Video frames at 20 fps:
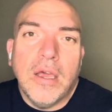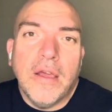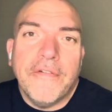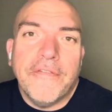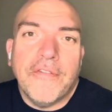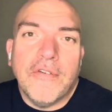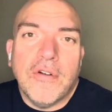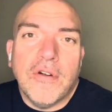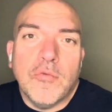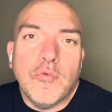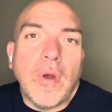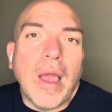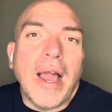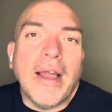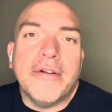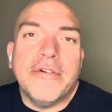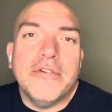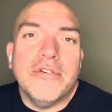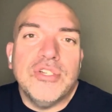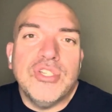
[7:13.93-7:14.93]
for
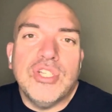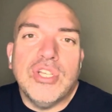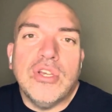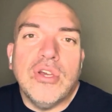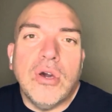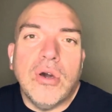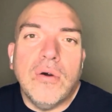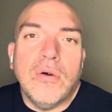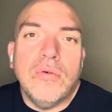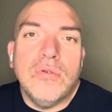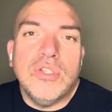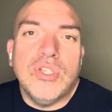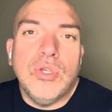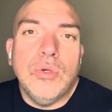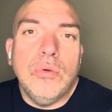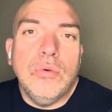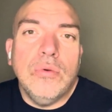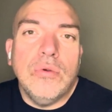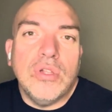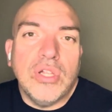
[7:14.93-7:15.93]
rockers to go
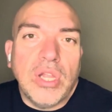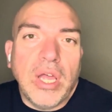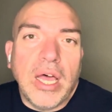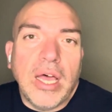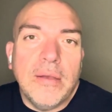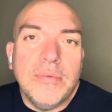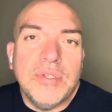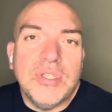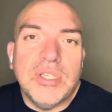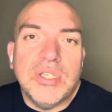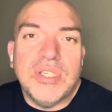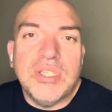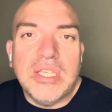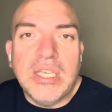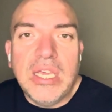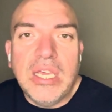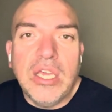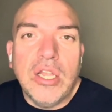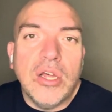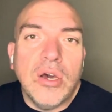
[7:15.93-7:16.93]
to clubs to
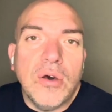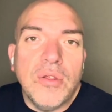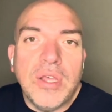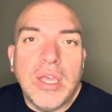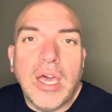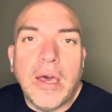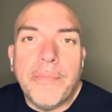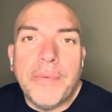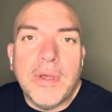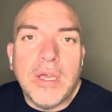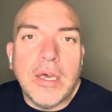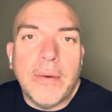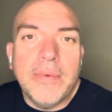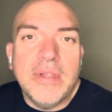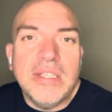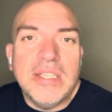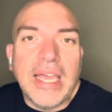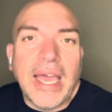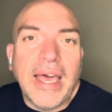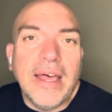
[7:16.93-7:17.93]
see, you know, the up and
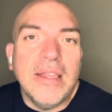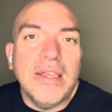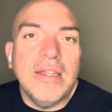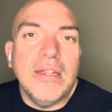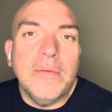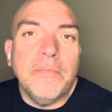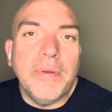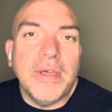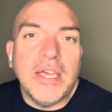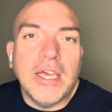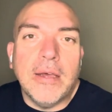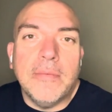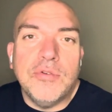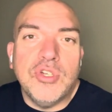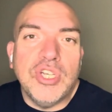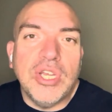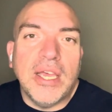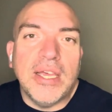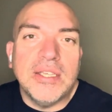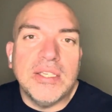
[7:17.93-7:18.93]
coming talent and pick up
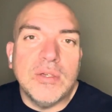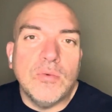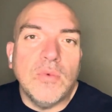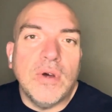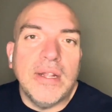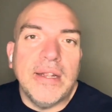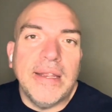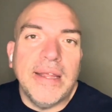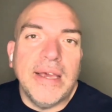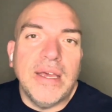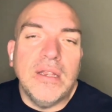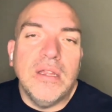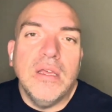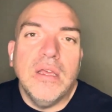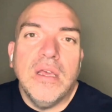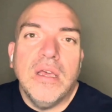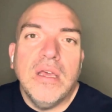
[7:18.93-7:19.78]
chicks and whatnot,